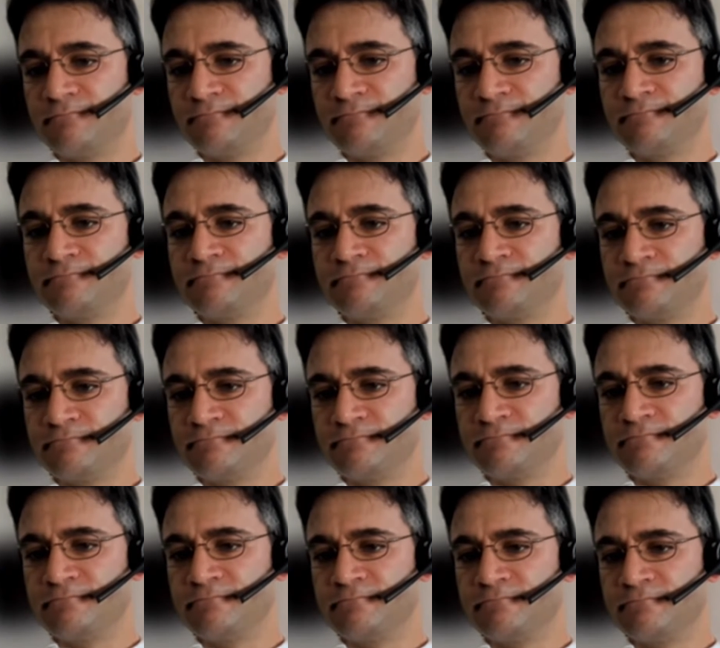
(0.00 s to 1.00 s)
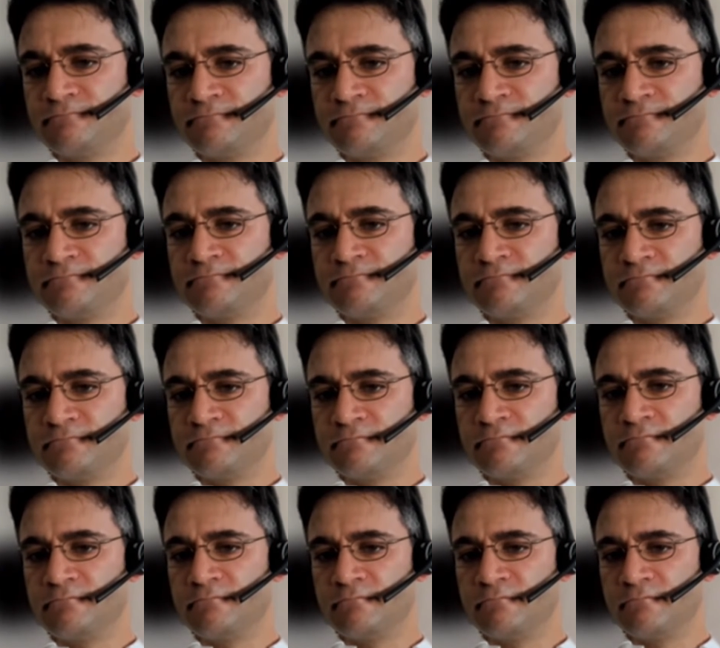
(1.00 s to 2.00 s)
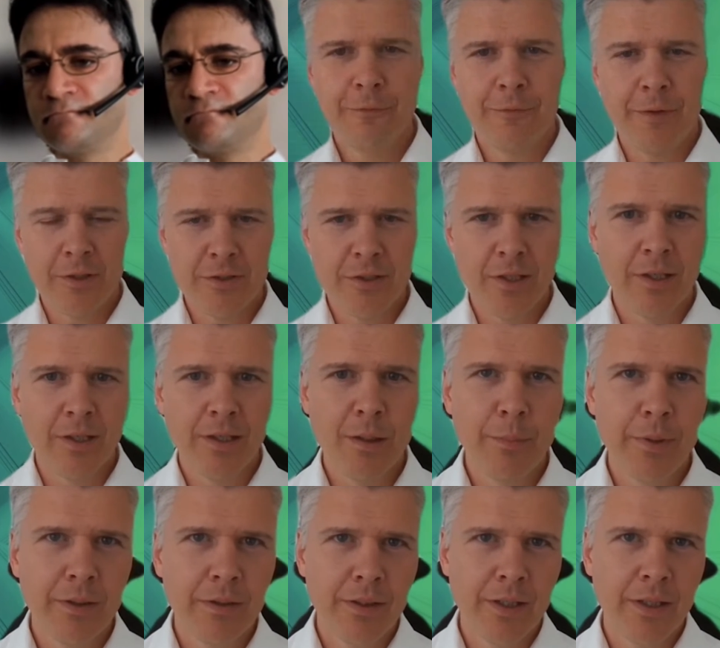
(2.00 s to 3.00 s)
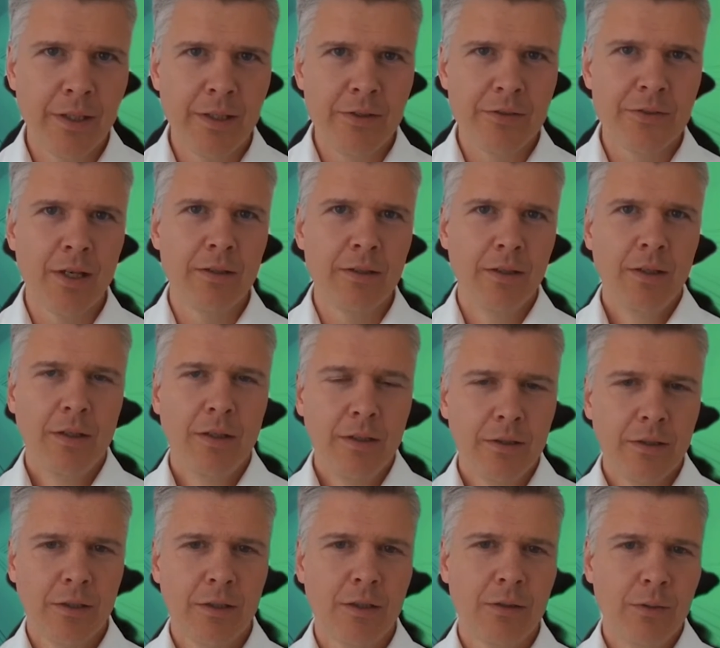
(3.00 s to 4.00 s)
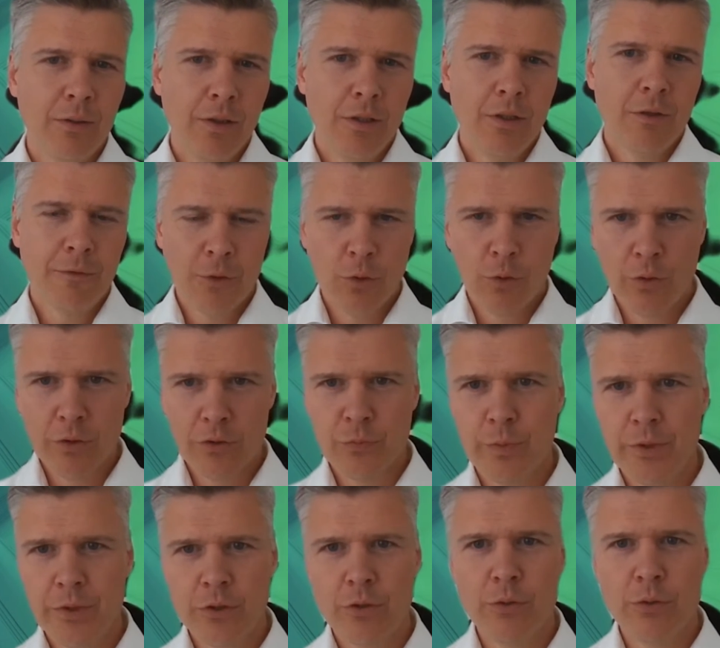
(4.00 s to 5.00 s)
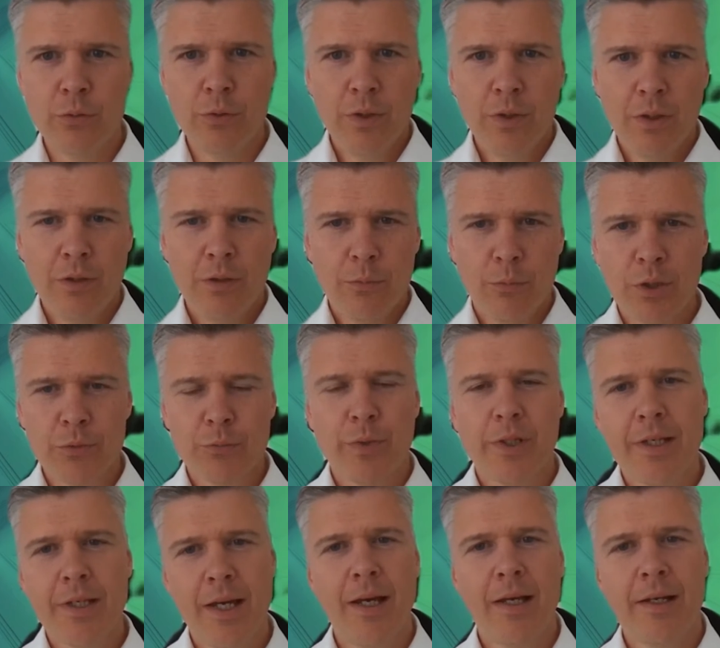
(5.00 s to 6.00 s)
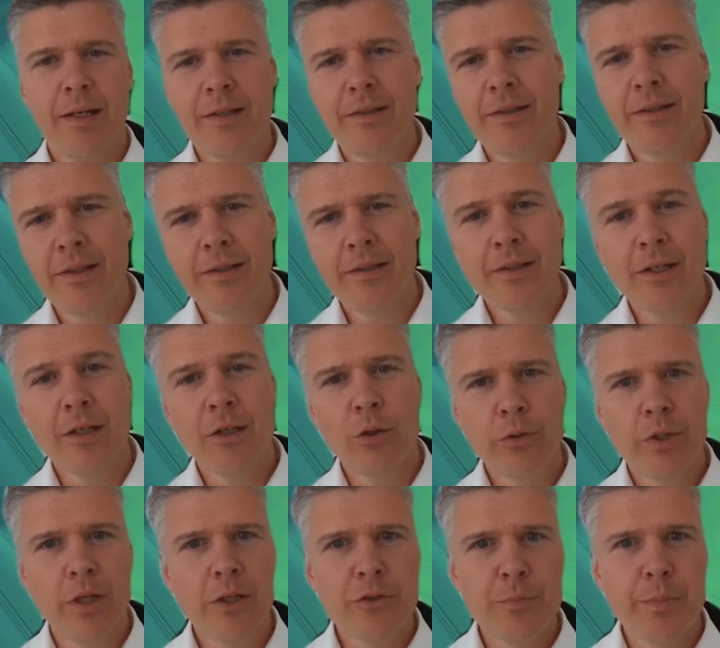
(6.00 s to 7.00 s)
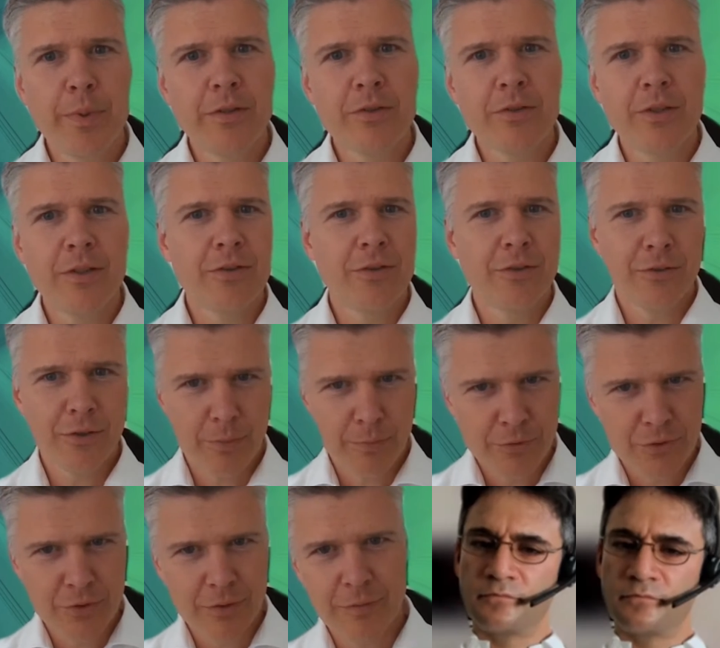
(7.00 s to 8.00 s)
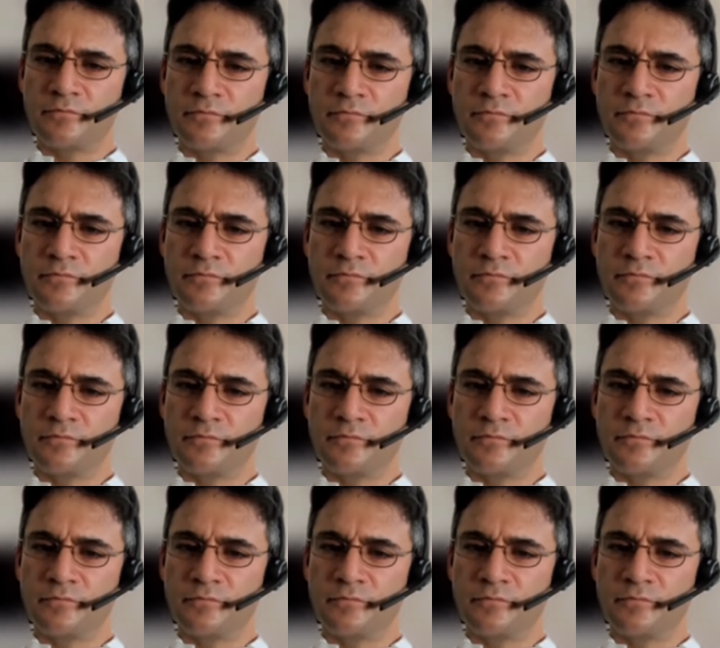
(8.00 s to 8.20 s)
I asked one person at a bank talking about fixed income, and he said, of course we do what we can in the low touch business in terms of,